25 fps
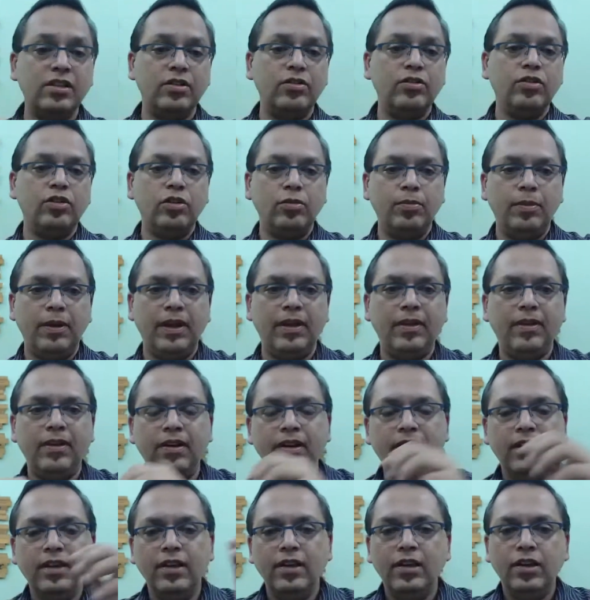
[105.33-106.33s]
out to me
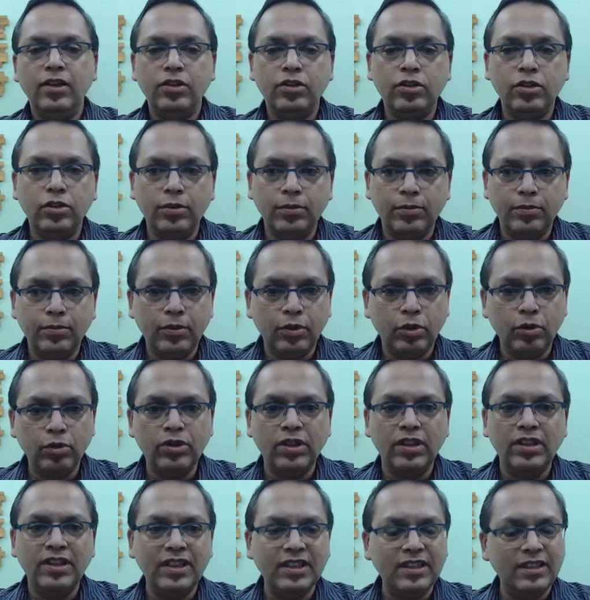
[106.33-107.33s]
so two
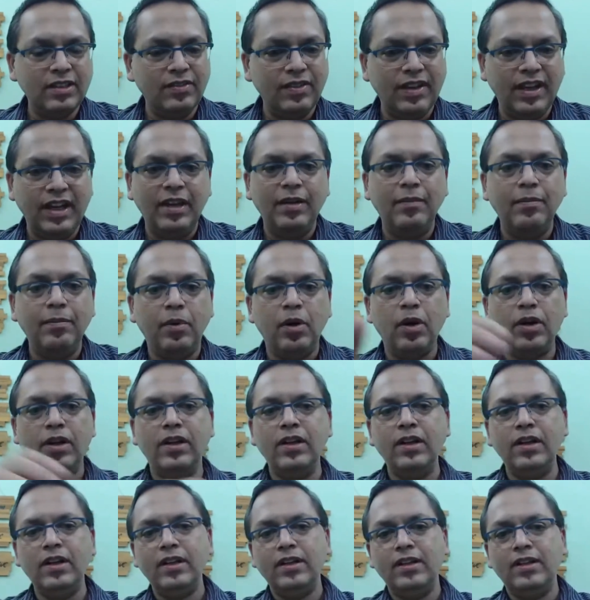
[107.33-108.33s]
three things are very
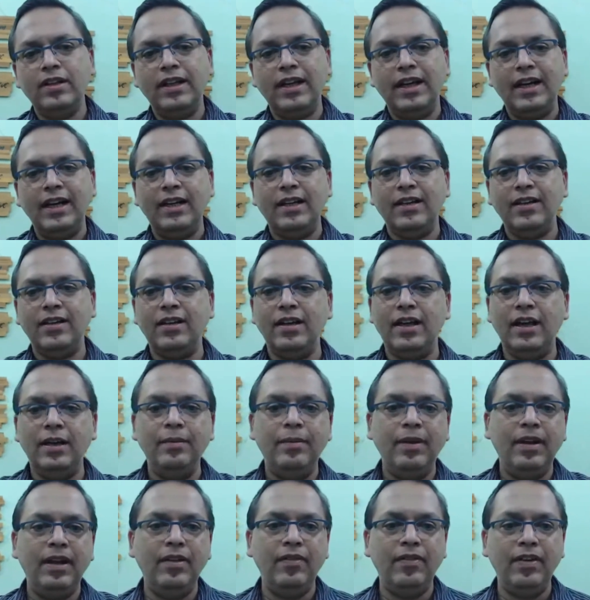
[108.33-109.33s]
important that I
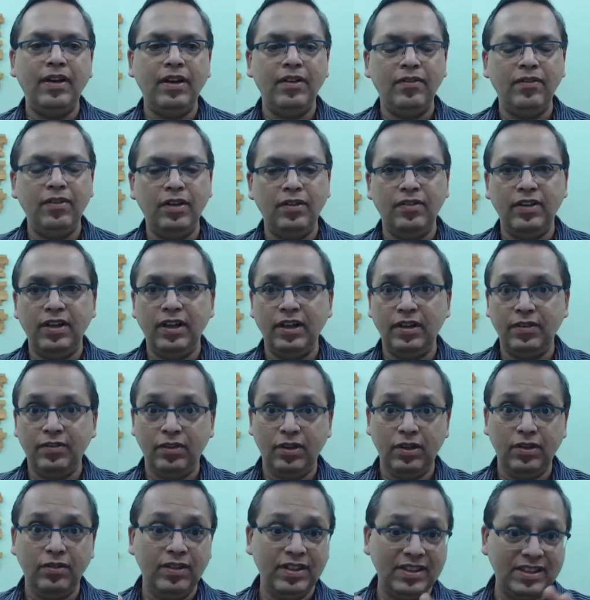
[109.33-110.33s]
believe whenever you, whenever
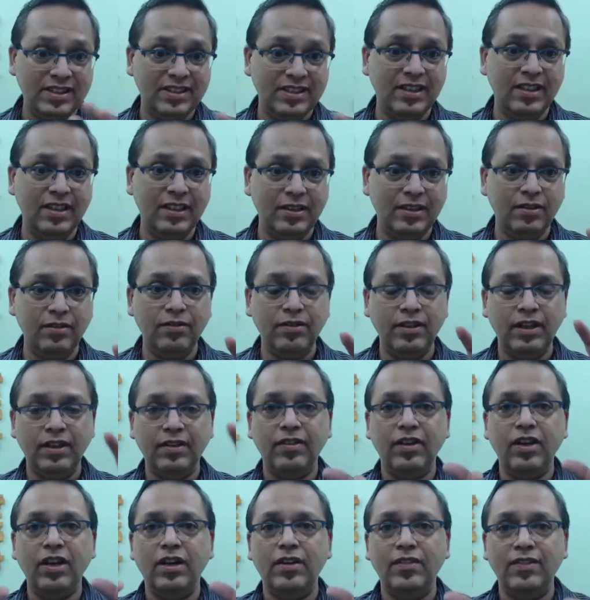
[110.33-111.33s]
you have listed
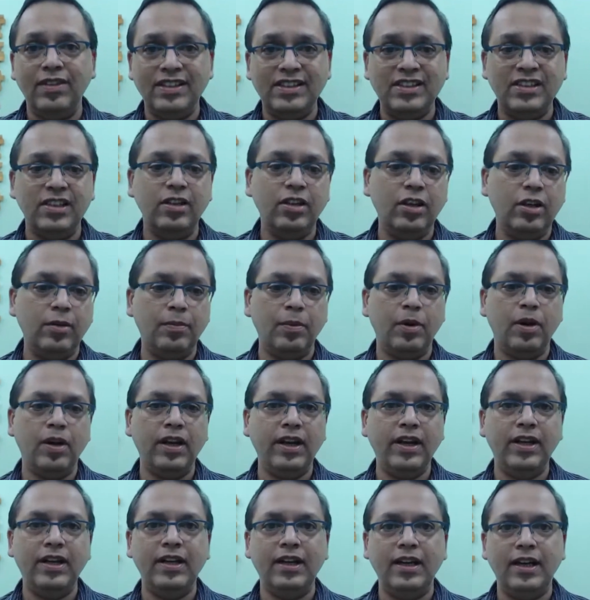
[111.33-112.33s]
whenever you have listed your
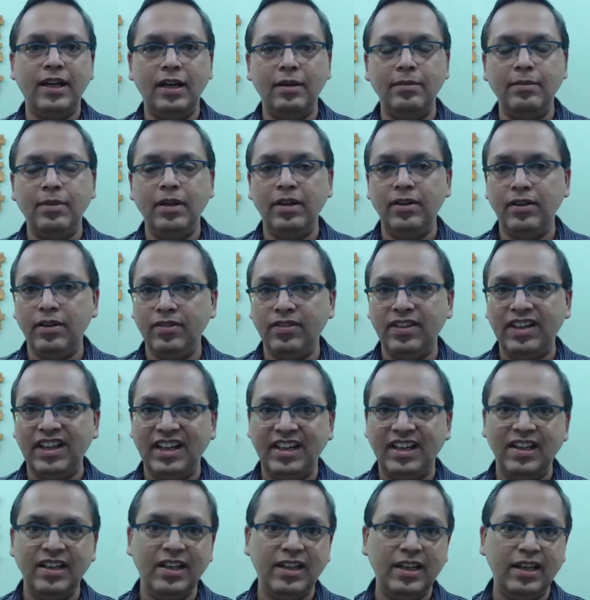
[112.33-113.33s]
product, I believe you have
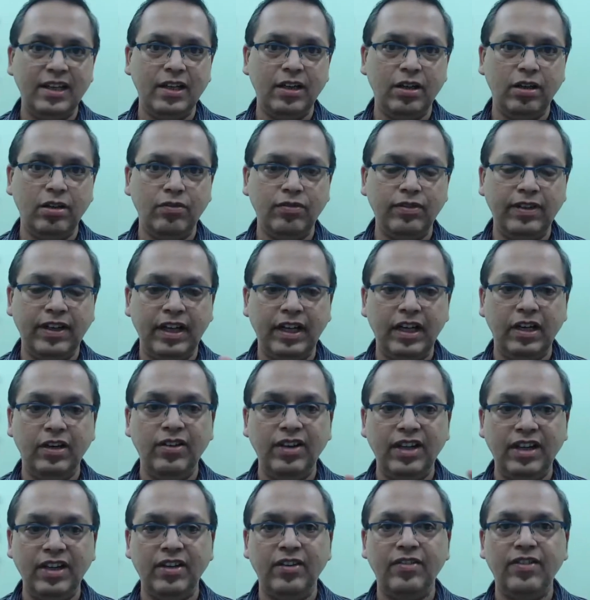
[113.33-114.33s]
taken care of
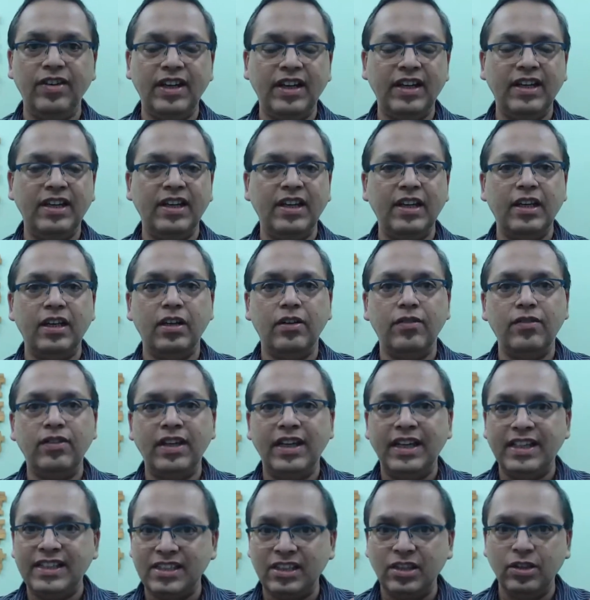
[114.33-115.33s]
adequately You have taken care of the
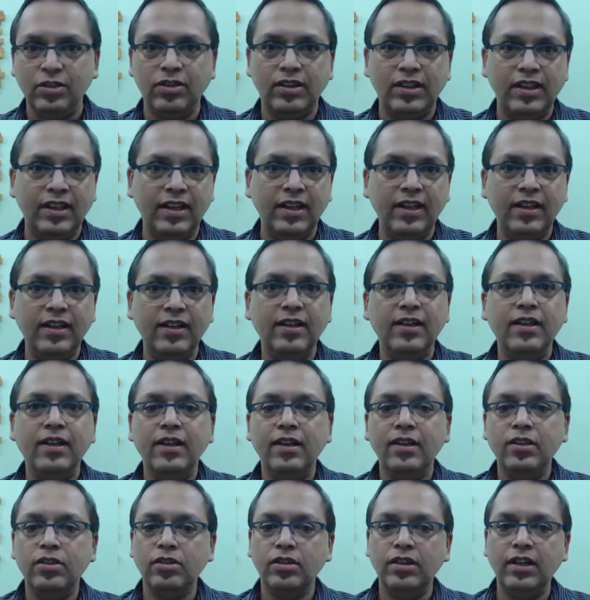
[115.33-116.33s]
SEO thing
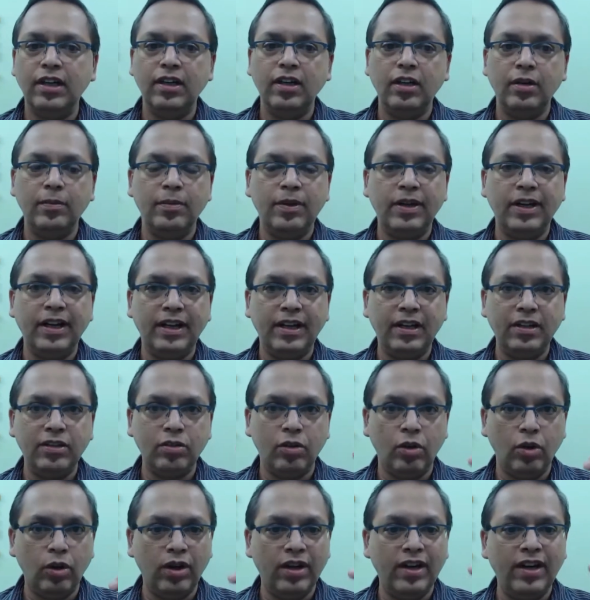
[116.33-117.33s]
so that your product is
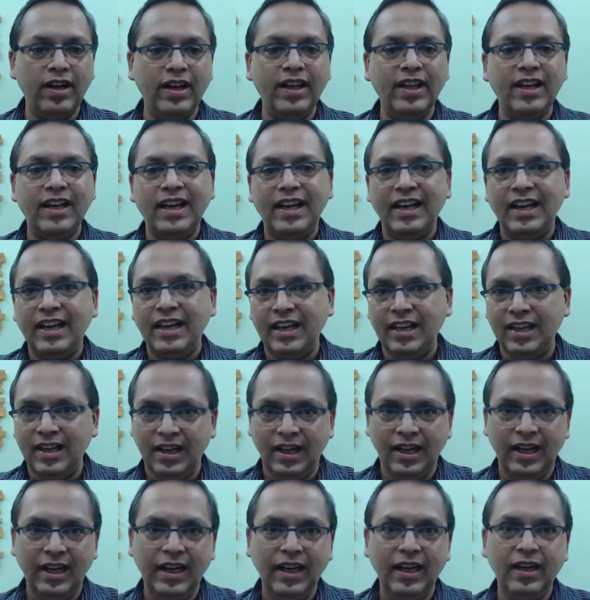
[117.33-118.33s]
already ranking
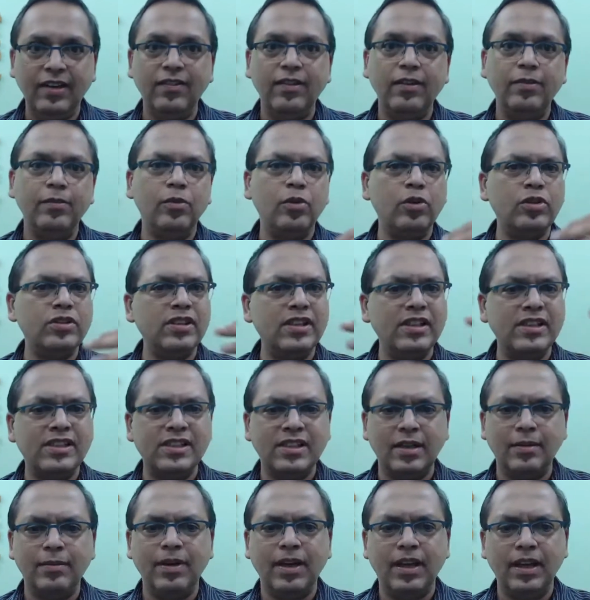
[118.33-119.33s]
high, and with more sales
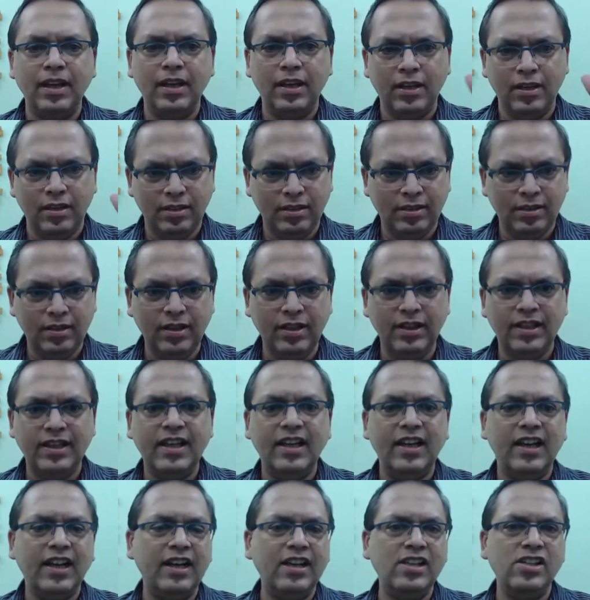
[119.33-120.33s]
coming in, it
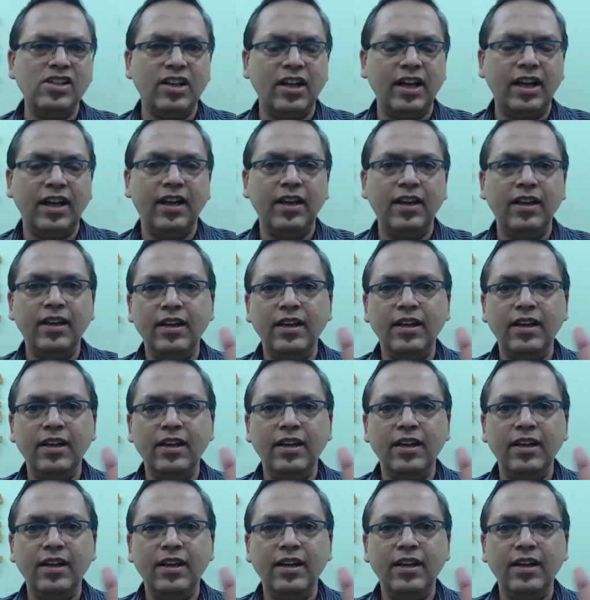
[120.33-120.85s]
can reach high.